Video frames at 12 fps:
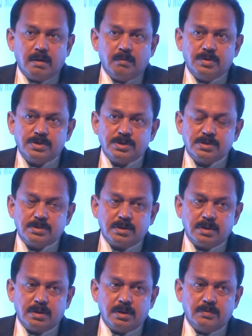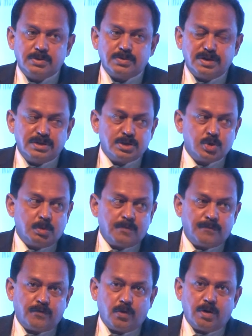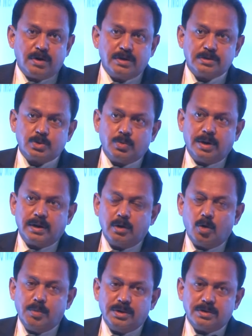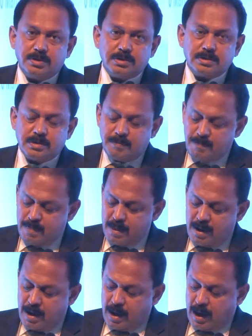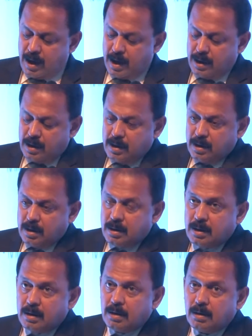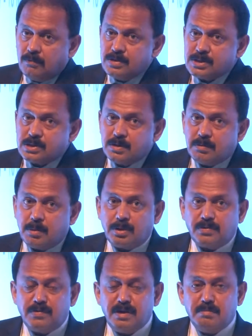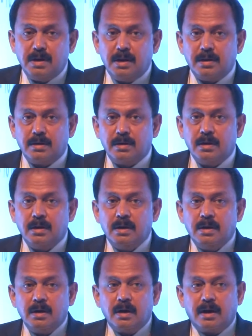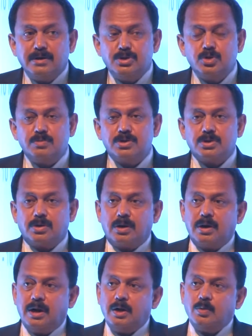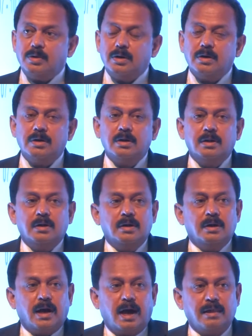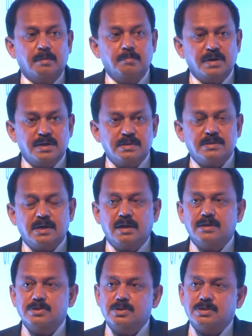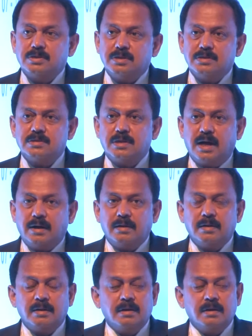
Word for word: which, is, which ranges about 400 square kilometers and uh, we serve over 3 million consumers on our network. And the biggest challenge is that